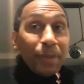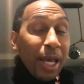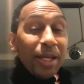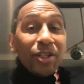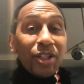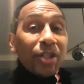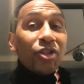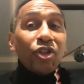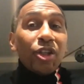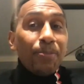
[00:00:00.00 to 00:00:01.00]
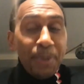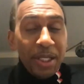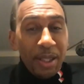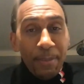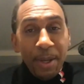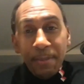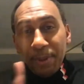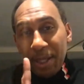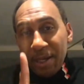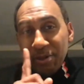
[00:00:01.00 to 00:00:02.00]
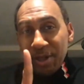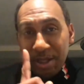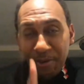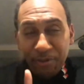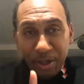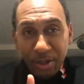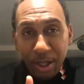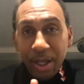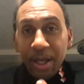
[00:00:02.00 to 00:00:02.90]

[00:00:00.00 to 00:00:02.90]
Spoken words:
And the Sixers should beat them. But here's the difference.